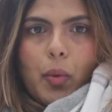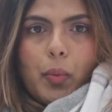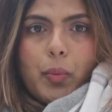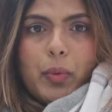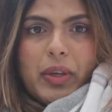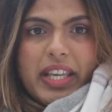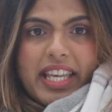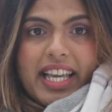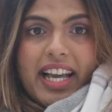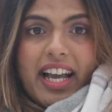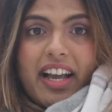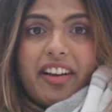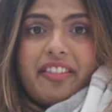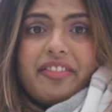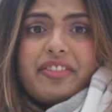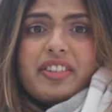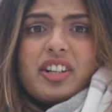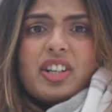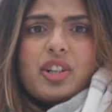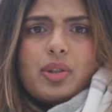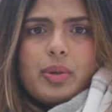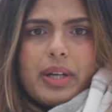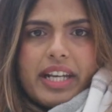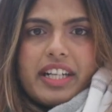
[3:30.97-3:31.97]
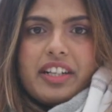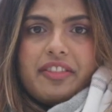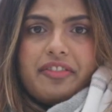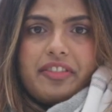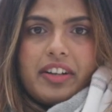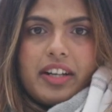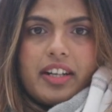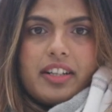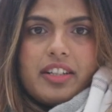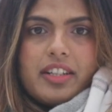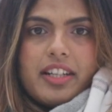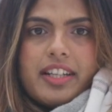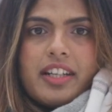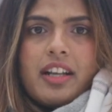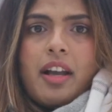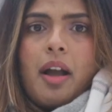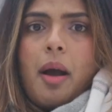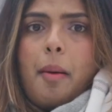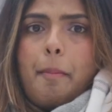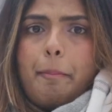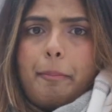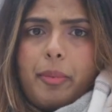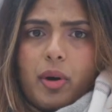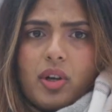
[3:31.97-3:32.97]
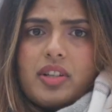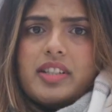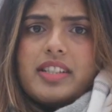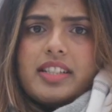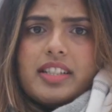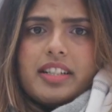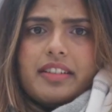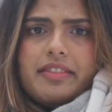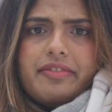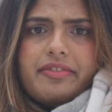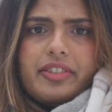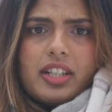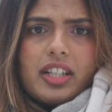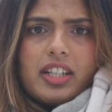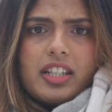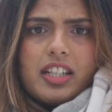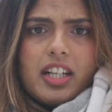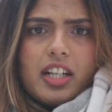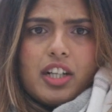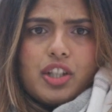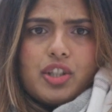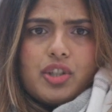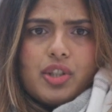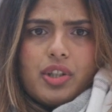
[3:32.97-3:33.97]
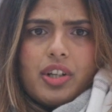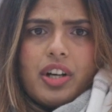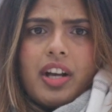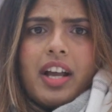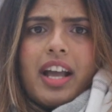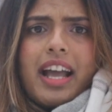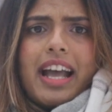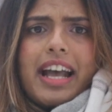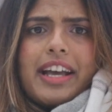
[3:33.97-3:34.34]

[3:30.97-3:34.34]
We have great funding, positive work culture,